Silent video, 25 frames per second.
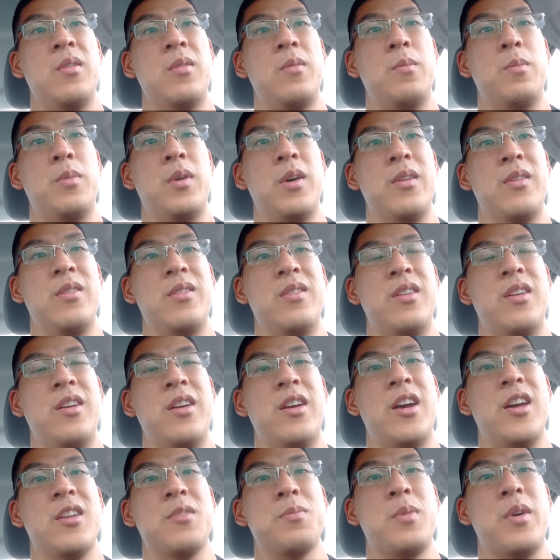But
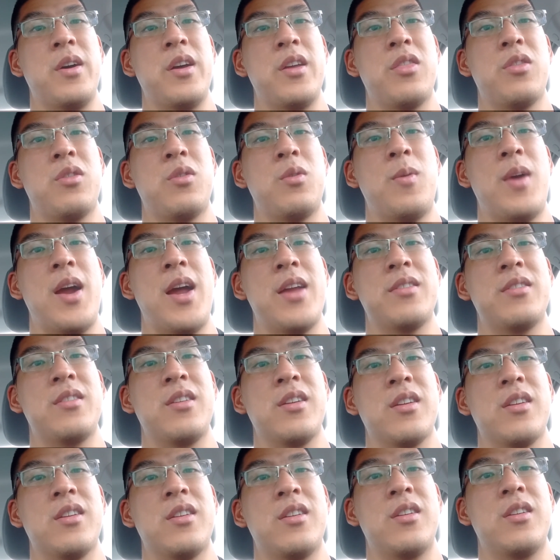as my
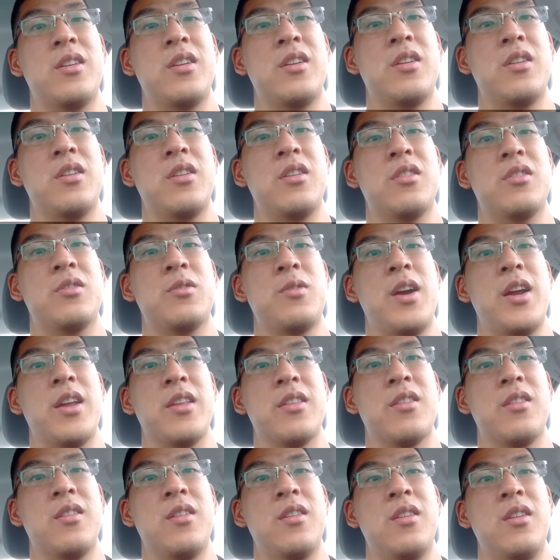thoracic
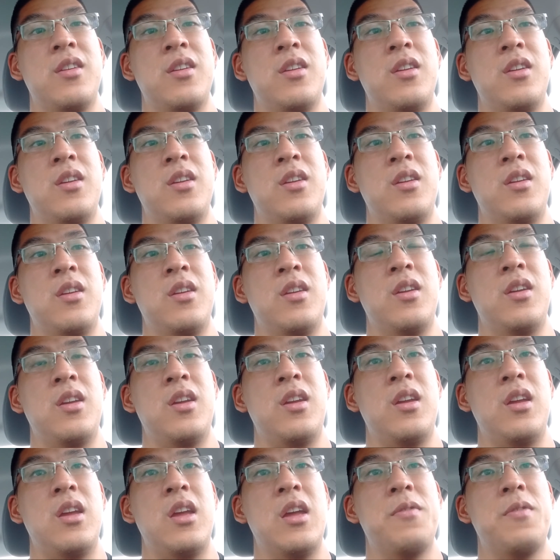strength,
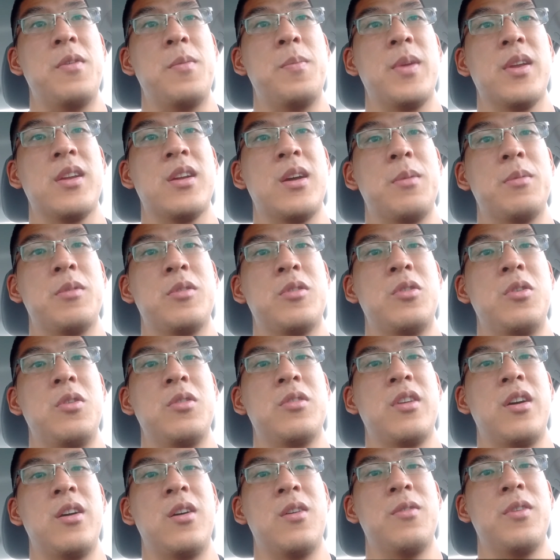if it becomes too
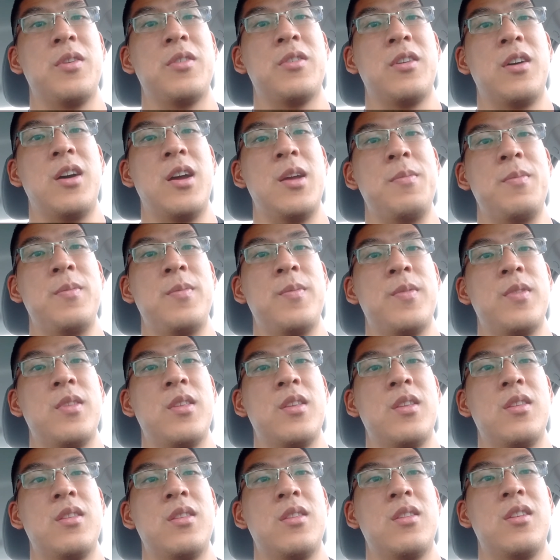tight over time,
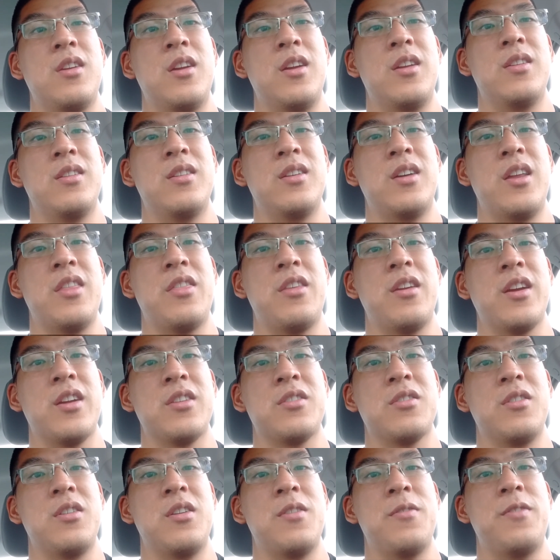then I think
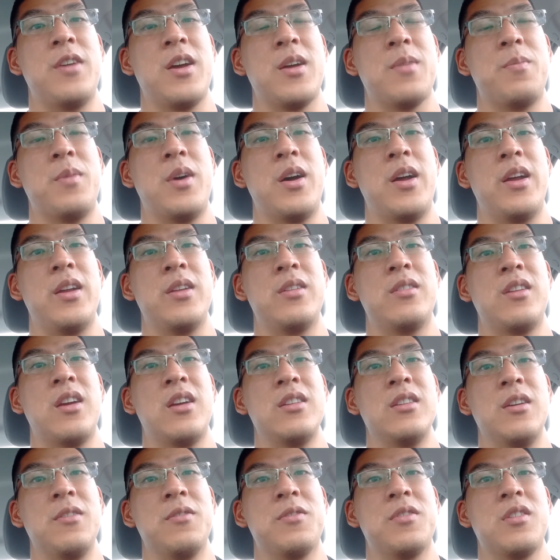it's going to affect my
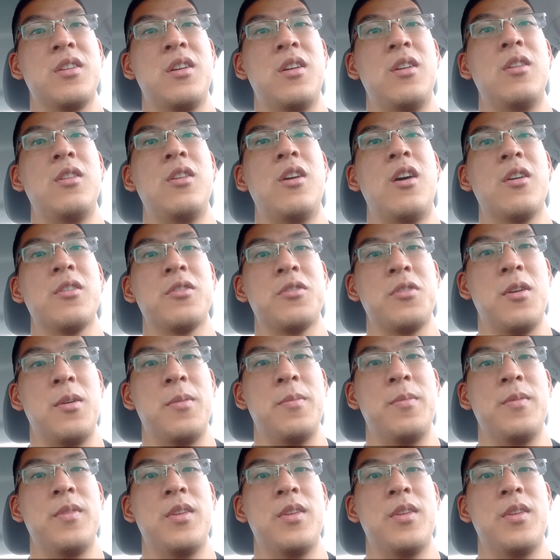deadlifts long term.